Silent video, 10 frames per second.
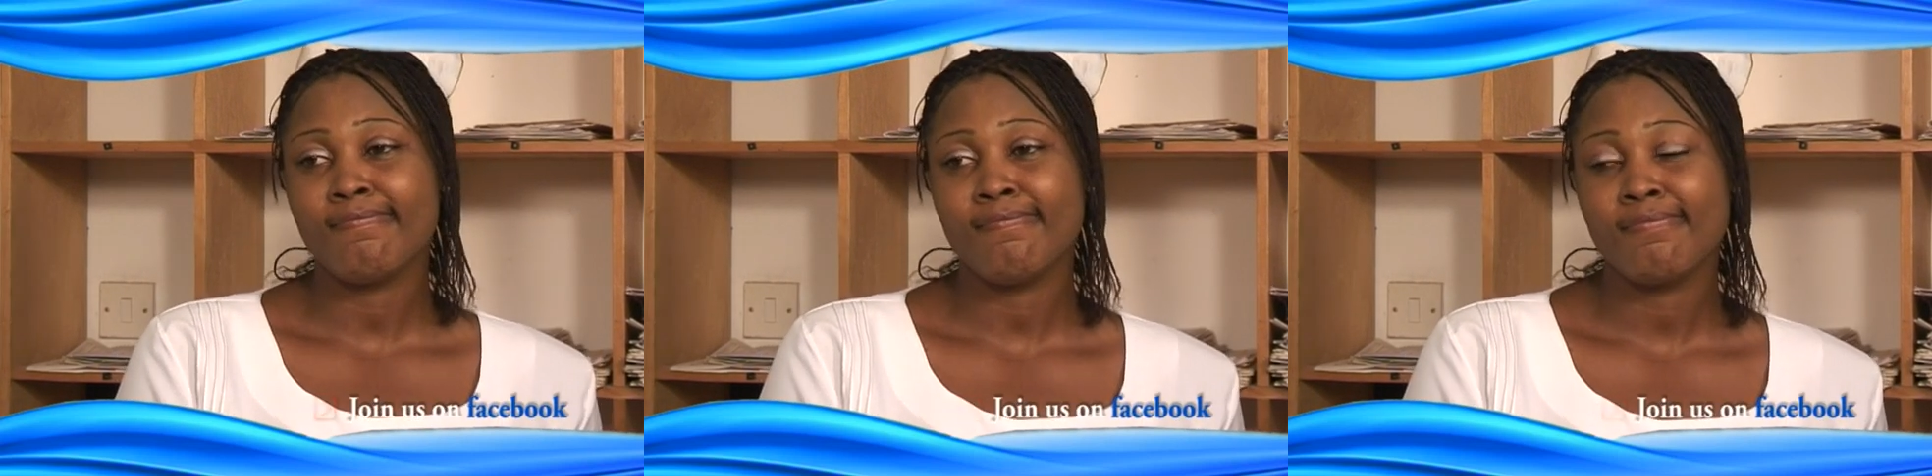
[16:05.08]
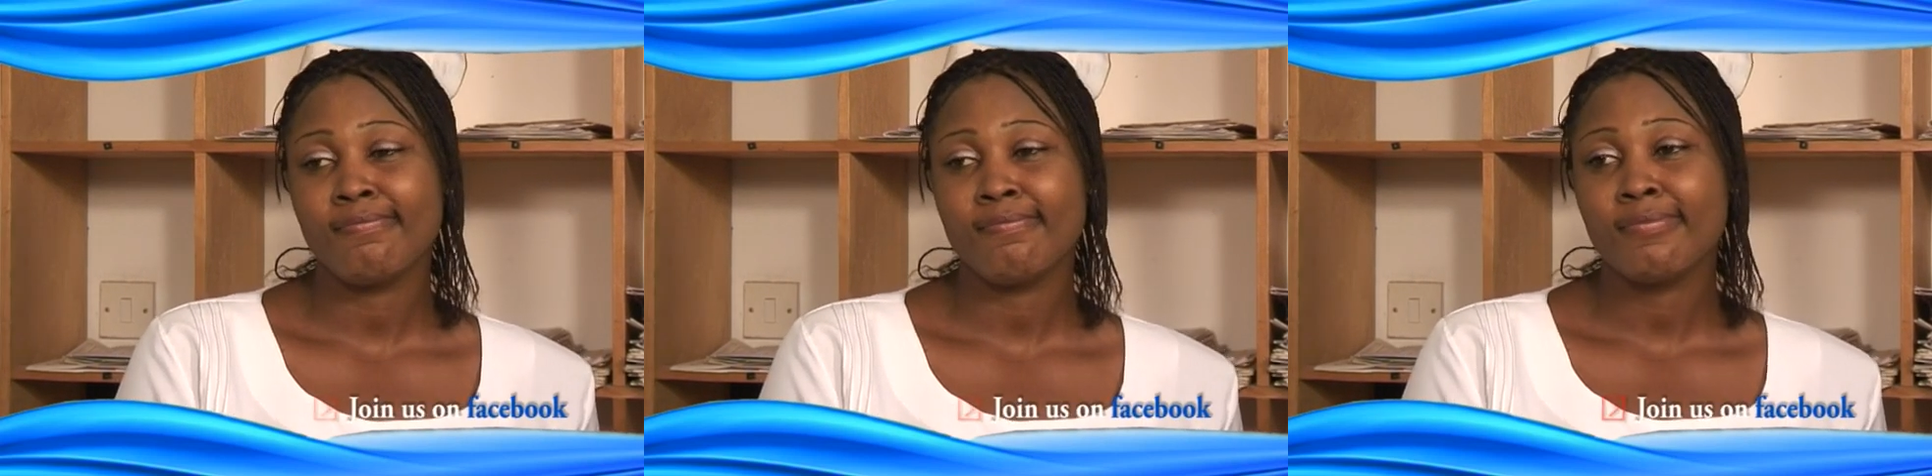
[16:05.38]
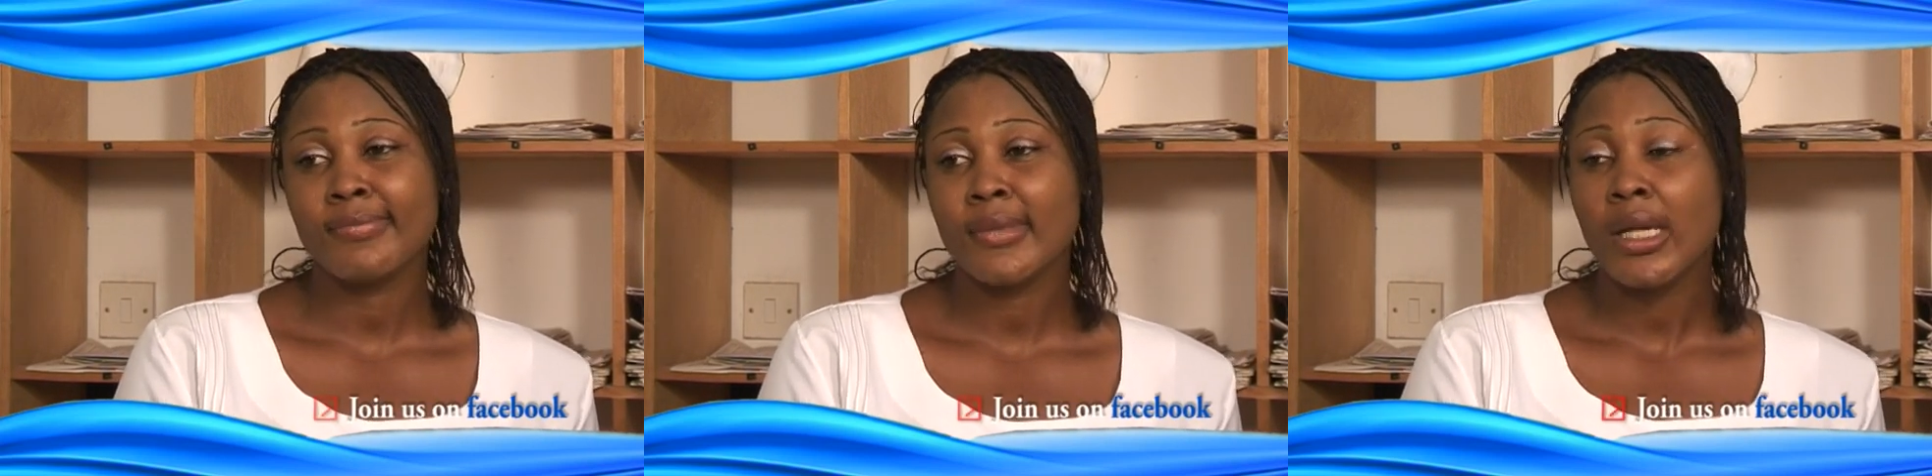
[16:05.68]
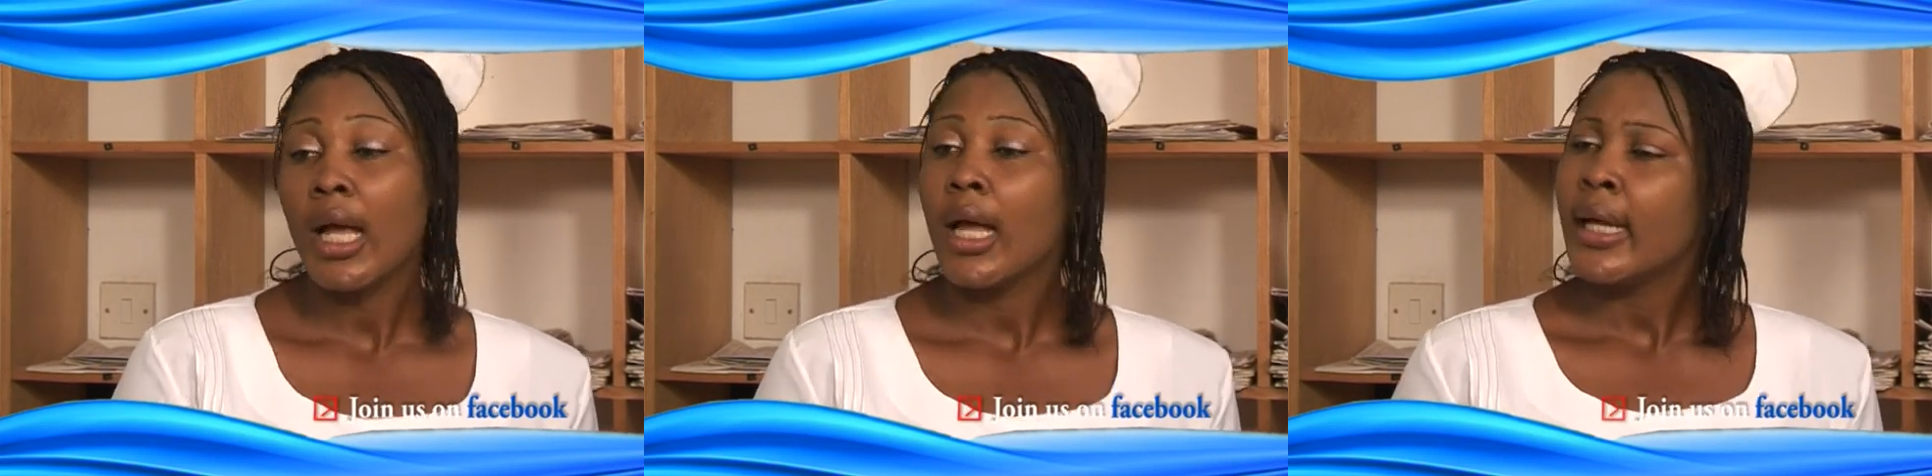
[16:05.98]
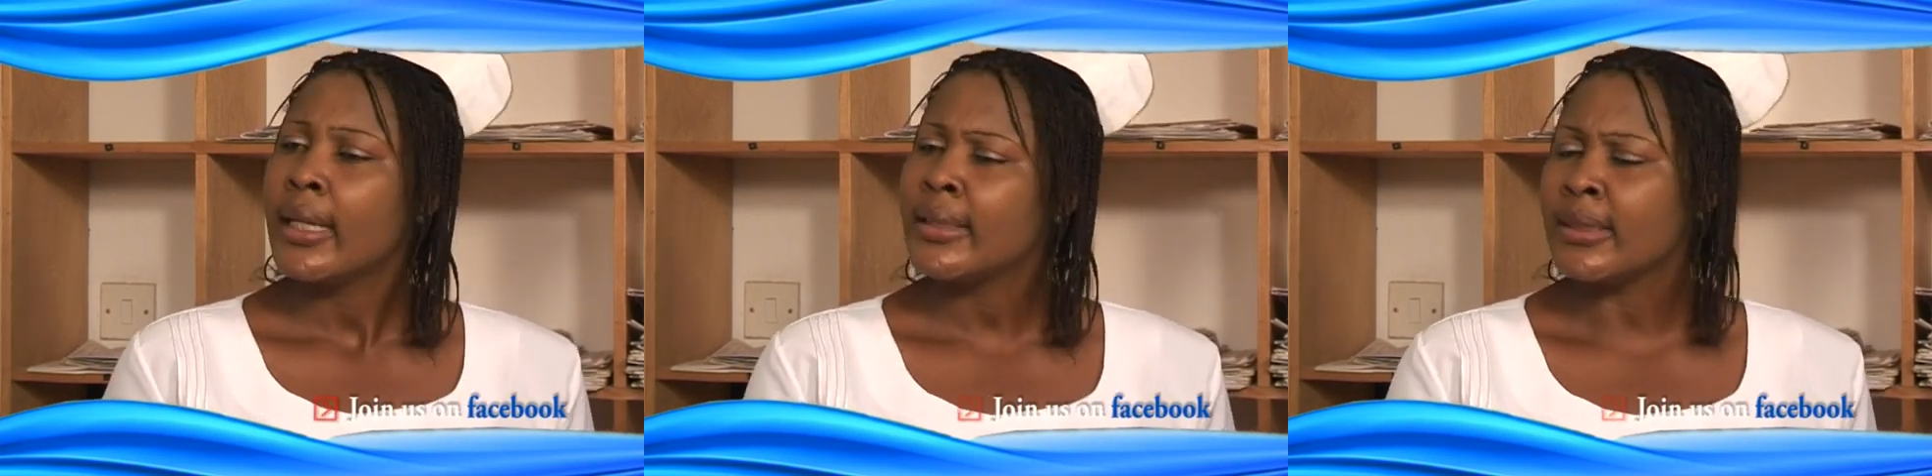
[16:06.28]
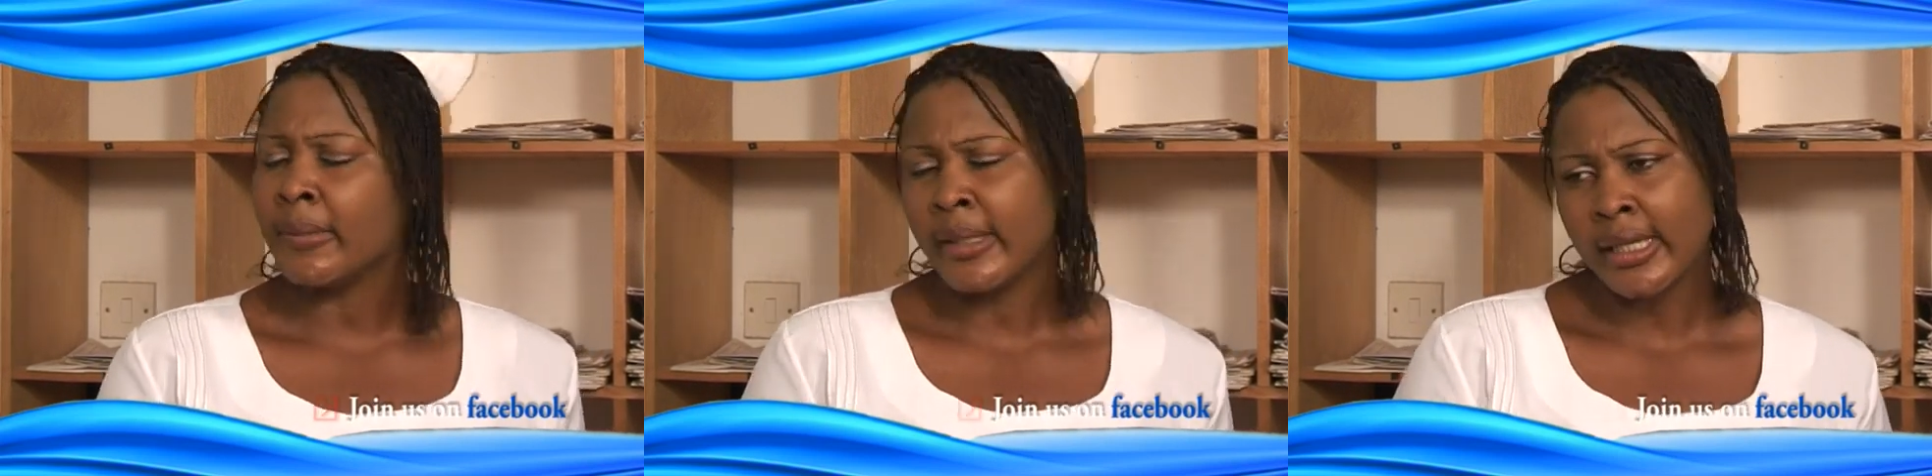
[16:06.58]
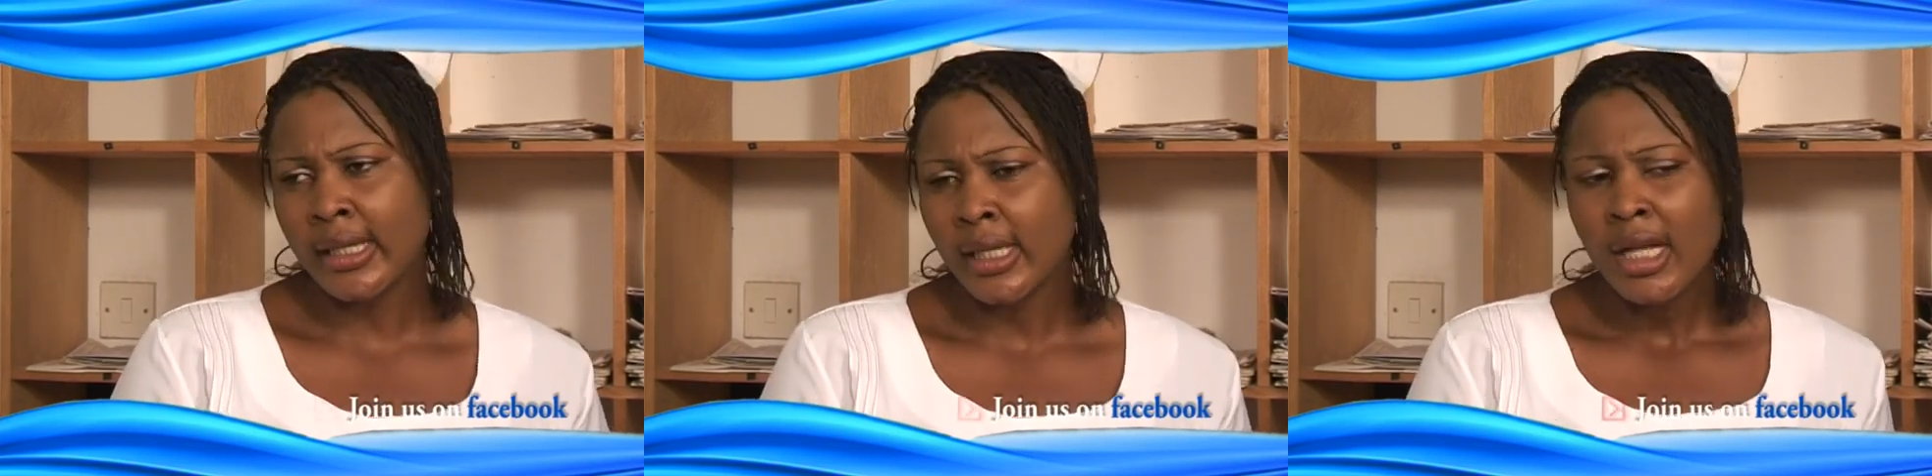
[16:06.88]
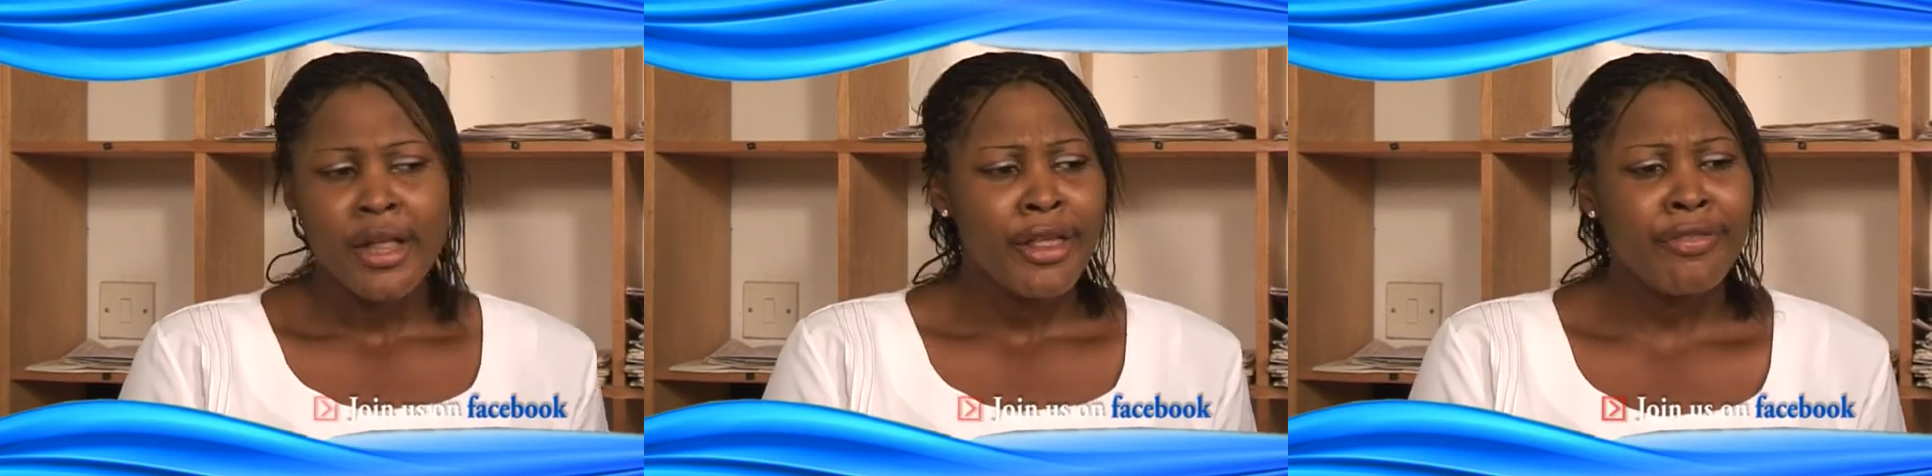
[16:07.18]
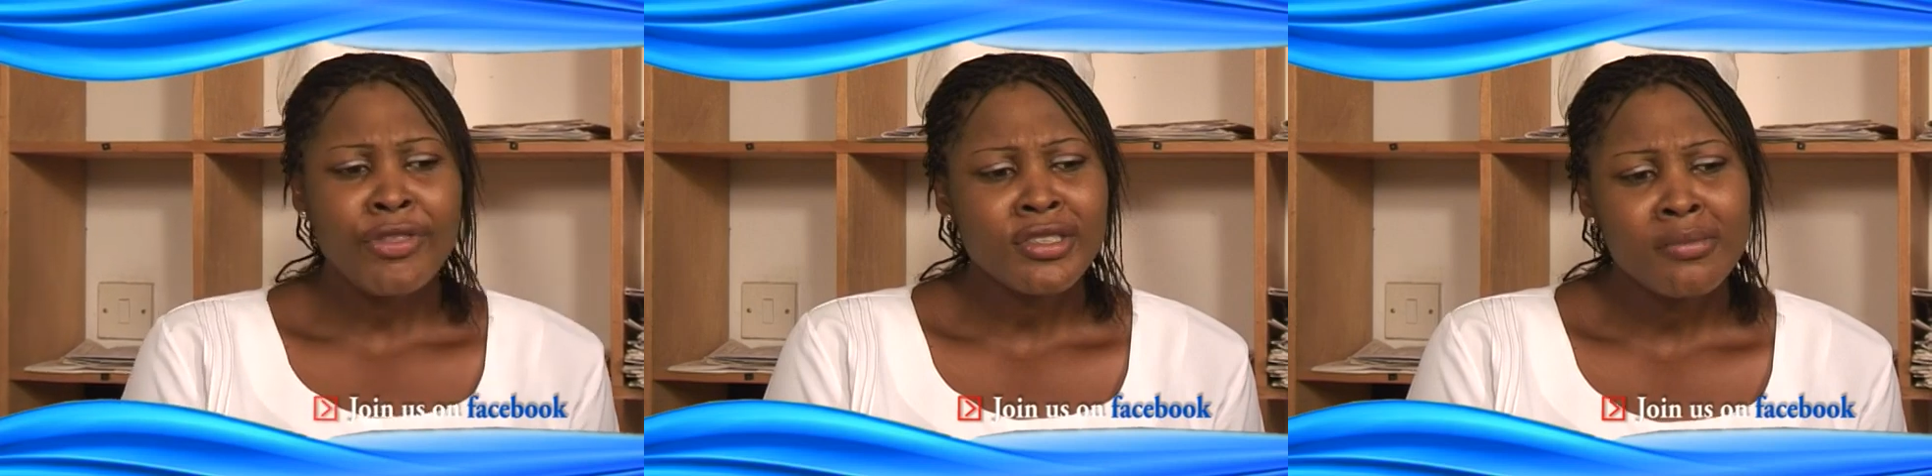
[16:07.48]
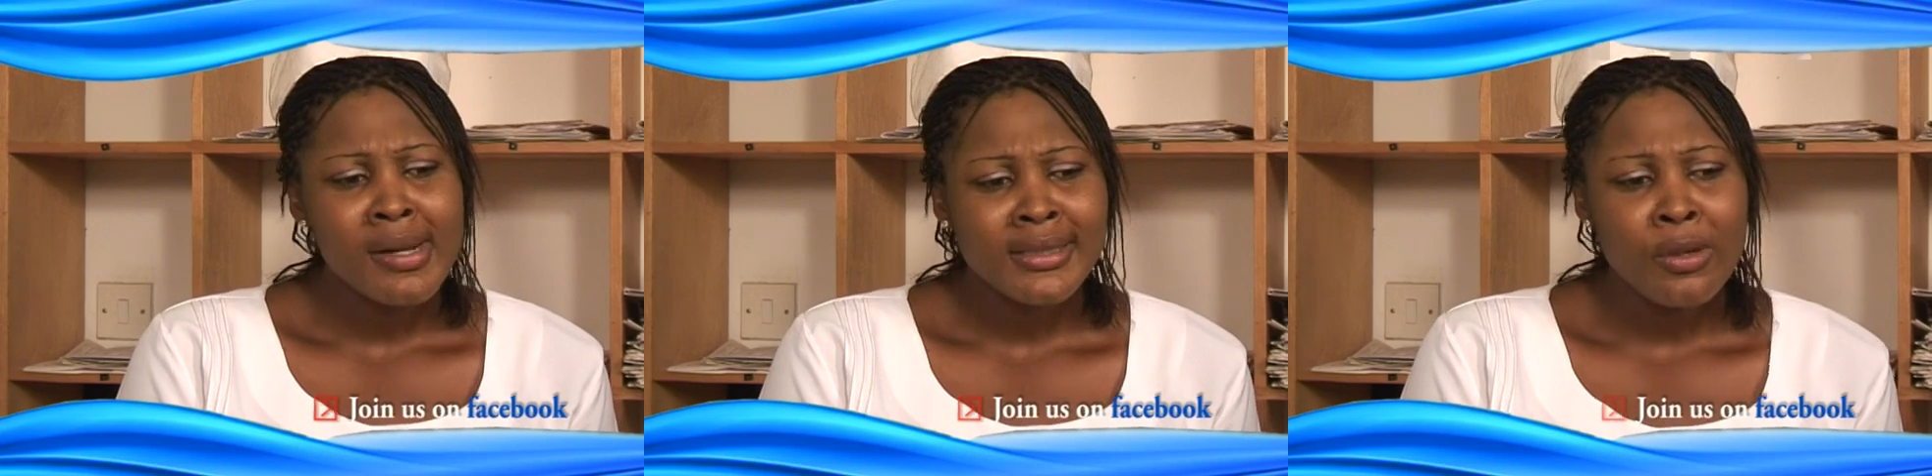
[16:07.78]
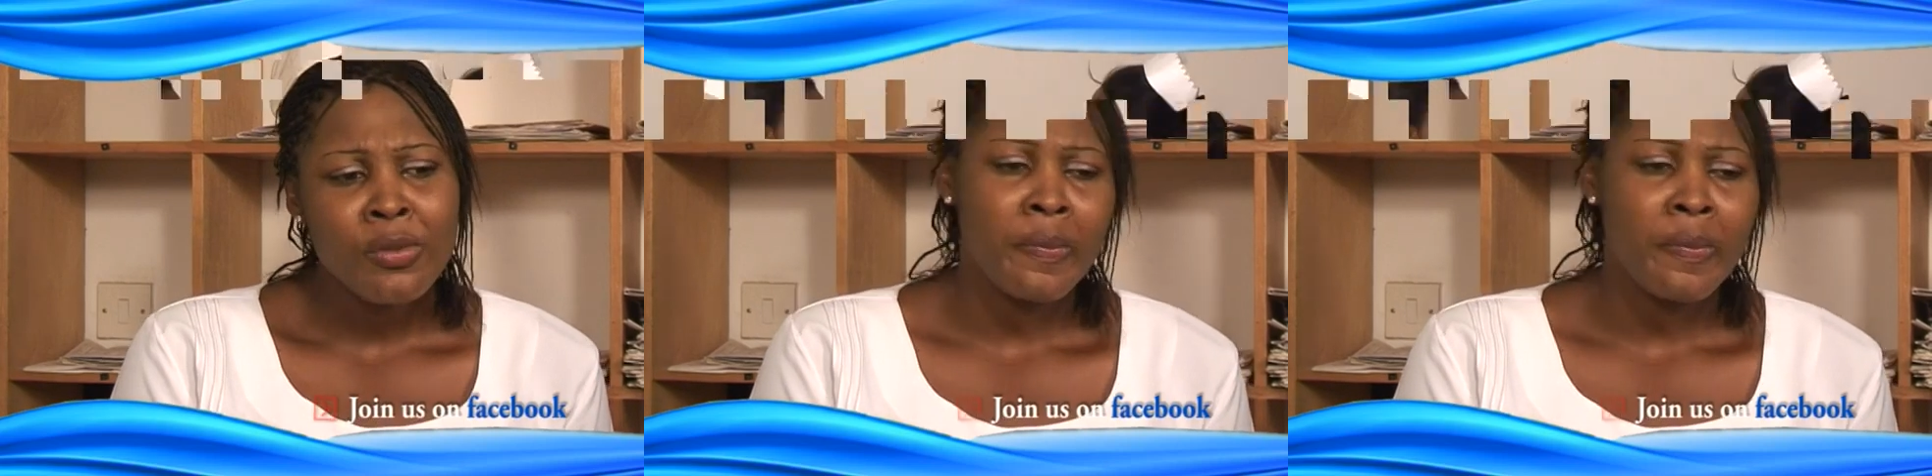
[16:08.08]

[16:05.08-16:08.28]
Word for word: action. Listen, Biliki. It doesn't matter who